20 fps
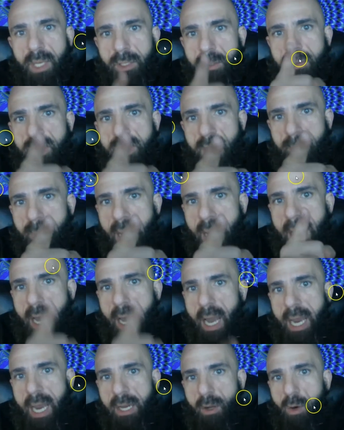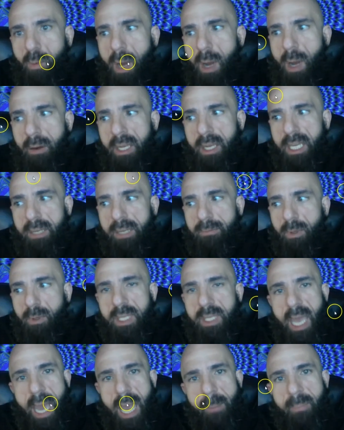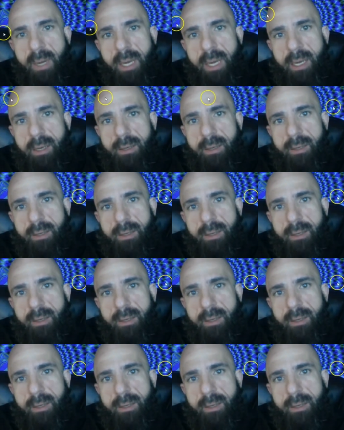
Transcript: sit by idle while evil's happening.